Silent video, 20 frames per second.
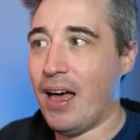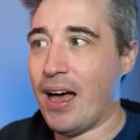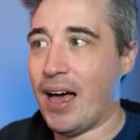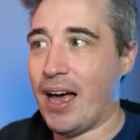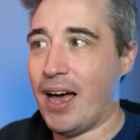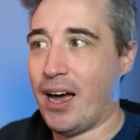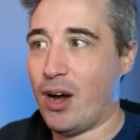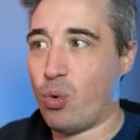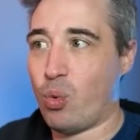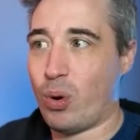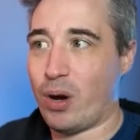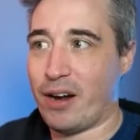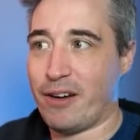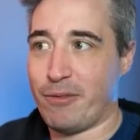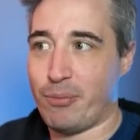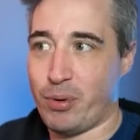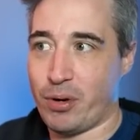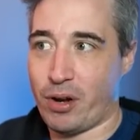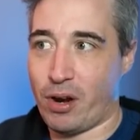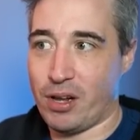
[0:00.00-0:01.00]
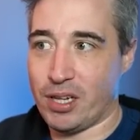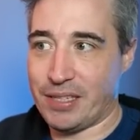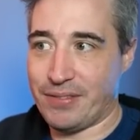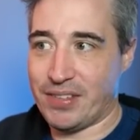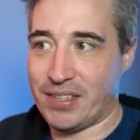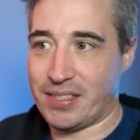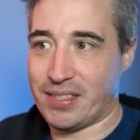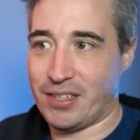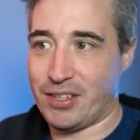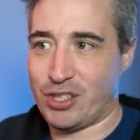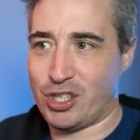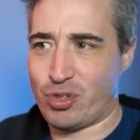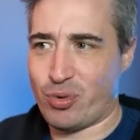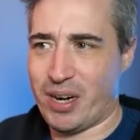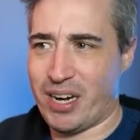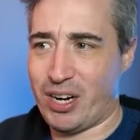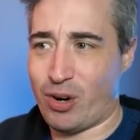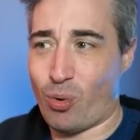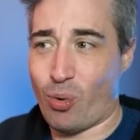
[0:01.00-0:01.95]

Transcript: uh, where I've put all of this in a string,